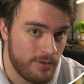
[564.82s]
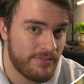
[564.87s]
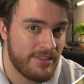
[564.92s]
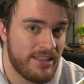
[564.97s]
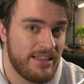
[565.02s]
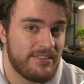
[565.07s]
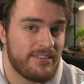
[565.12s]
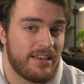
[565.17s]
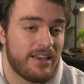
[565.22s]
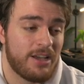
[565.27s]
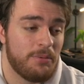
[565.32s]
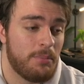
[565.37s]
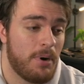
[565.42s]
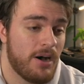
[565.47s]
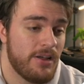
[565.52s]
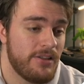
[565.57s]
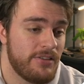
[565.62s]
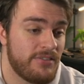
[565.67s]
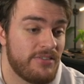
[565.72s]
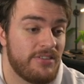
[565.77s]
of these
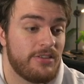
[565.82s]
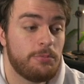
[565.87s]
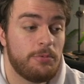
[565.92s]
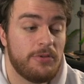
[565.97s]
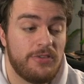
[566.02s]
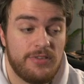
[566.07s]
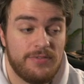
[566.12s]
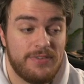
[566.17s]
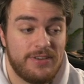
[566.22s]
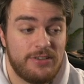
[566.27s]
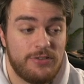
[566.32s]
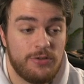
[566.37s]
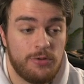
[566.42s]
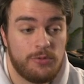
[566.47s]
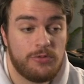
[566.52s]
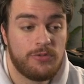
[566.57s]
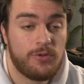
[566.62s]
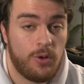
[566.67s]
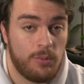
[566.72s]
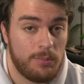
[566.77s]
commands specific to
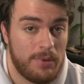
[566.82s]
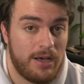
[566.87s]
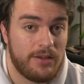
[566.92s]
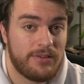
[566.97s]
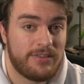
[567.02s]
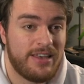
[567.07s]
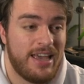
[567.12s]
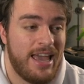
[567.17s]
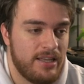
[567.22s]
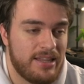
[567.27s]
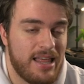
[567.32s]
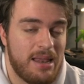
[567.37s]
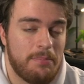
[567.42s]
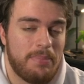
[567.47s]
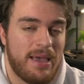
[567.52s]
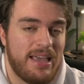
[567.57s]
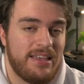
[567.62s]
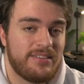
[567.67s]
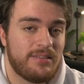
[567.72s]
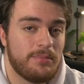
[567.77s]
Soulmask, then
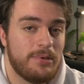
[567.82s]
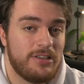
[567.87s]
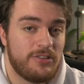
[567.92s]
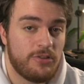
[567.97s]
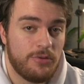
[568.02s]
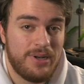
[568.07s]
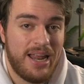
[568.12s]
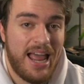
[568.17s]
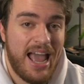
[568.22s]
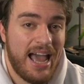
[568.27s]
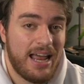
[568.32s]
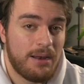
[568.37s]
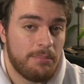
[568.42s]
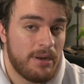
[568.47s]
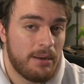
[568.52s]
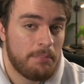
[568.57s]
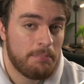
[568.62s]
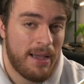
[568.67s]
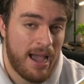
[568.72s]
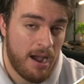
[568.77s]
paste them into an
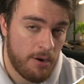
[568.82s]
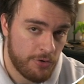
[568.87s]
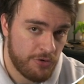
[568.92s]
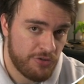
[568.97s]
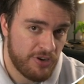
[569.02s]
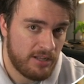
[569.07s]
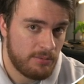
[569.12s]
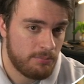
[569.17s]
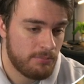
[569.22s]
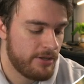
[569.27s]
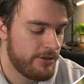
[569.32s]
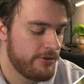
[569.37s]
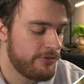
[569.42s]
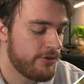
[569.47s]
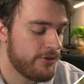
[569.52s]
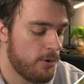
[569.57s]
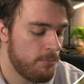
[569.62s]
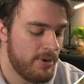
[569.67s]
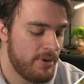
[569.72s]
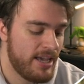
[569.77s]
admin PowerShell.
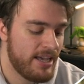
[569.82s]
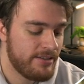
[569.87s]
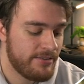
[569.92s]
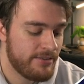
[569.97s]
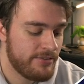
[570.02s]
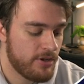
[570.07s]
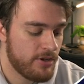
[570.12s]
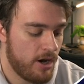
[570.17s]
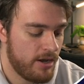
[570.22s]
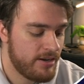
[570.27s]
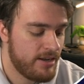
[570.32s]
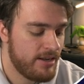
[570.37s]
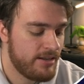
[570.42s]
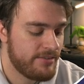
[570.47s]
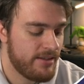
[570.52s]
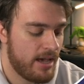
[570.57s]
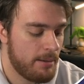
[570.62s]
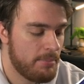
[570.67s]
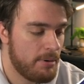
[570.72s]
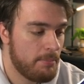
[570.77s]
So hit start,
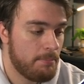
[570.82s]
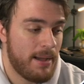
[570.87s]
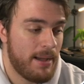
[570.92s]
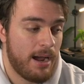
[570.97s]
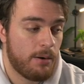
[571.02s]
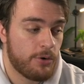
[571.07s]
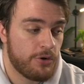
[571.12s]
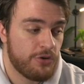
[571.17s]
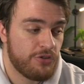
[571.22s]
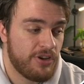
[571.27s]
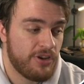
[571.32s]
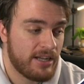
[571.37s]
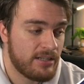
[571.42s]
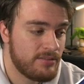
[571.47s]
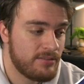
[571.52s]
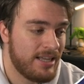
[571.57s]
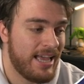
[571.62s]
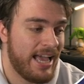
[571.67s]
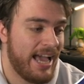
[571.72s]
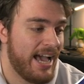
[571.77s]
type in
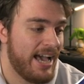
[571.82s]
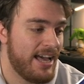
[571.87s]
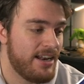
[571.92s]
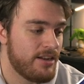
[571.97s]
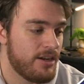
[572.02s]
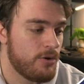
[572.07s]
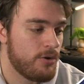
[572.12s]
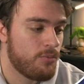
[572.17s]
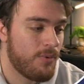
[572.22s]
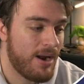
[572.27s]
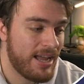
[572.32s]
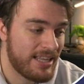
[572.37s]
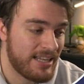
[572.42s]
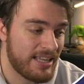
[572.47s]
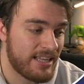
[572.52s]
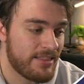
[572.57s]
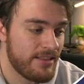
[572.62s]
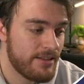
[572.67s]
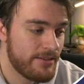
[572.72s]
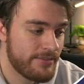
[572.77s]
PowerShell, and right
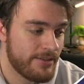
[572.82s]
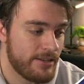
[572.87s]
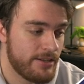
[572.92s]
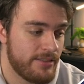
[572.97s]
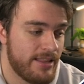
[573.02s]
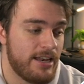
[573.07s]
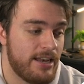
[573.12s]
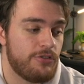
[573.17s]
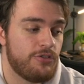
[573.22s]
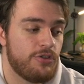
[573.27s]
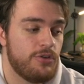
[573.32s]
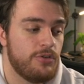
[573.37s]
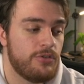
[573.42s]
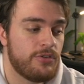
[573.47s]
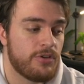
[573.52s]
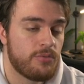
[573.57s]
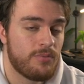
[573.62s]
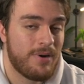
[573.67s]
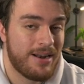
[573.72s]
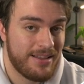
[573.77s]
click this, then
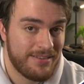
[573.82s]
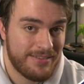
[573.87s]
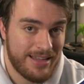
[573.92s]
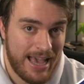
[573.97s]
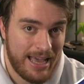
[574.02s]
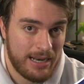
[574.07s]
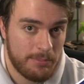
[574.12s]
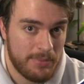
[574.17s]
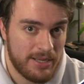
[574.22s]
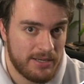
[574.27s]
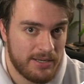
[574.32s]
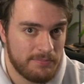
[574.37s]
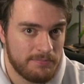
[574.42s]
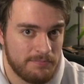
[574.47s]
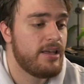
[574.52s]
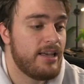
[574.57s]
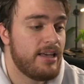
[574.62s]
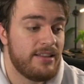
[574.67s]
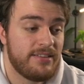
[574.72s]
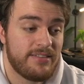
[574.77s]
choose run as admin.
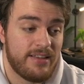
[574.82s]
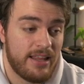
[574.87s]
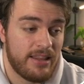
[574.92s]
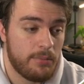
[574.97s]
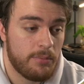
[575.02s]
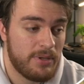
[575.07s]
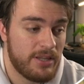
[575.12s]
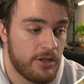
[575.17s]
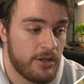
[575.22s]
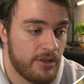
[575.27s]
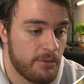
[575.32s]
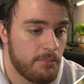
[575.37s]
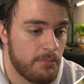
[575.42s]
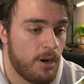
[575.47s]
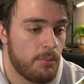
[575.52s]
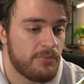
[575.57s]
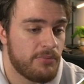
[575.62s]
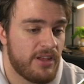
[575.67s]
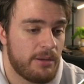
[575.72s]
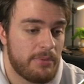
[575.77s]
Inside the window that
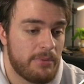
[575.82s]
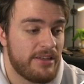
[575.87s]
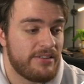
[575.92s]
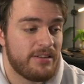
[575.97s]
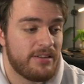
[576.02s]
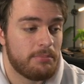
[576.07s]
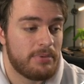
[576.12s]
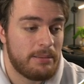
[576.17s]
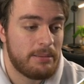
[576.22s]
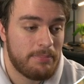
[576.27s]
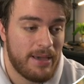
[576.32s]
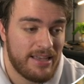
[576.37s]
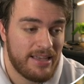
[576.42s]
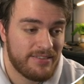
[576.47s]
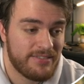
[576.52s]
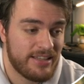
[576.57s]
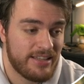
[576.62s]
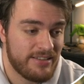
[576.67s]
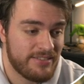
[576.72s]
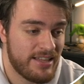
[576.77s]
pops up, simply
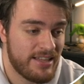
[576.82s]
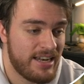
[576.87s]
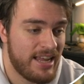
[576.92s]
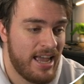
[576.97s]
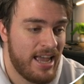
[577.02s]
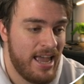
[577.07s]
paste these in